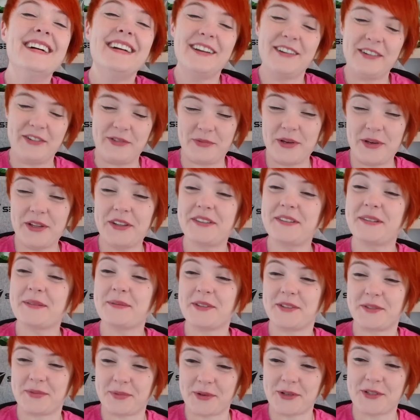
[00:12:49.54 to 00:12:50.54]
If wisdom
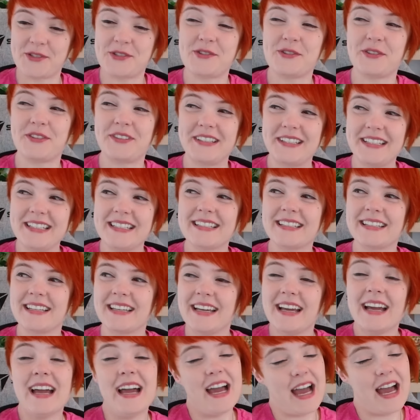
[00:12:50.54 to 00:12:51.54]
is what you seek,
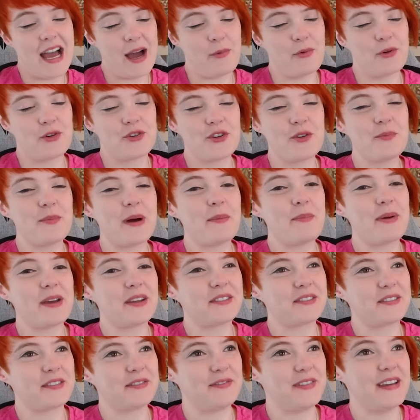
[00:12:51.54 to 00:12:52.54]
I will do my
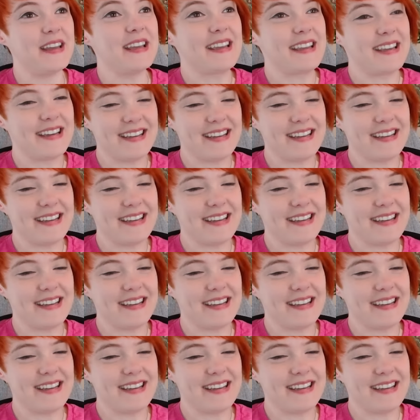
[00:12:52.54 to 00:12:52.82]
best to fake